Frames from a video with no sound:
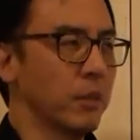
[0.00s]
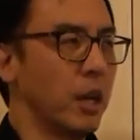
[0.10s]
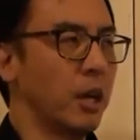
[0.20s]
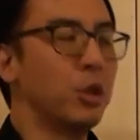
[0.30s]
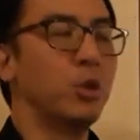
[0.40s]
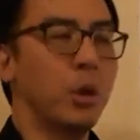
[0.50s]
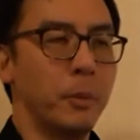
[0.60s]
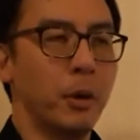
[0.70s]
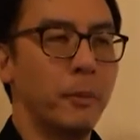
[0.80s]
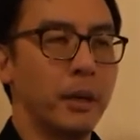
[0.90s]
Uh,
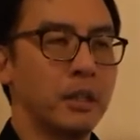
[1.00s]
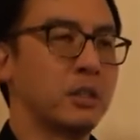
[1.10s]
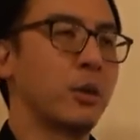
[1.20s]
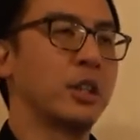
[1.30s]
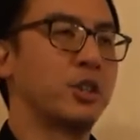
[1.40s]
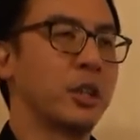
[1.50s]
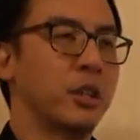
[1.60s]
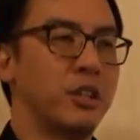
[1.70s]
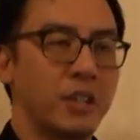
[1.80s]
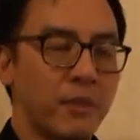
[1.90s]
doable, but it's quite tricky.
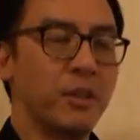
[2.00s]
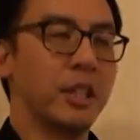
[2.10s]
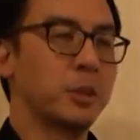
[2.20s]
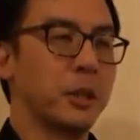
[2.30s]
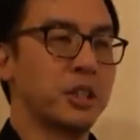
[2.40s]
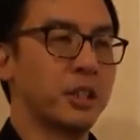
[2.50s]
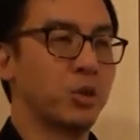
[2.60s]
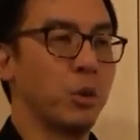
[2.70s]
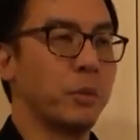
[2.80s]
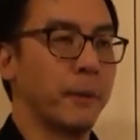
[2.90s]
You definitely need specialized
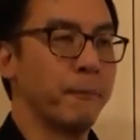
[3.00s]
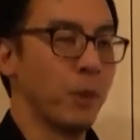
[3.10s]
equipment,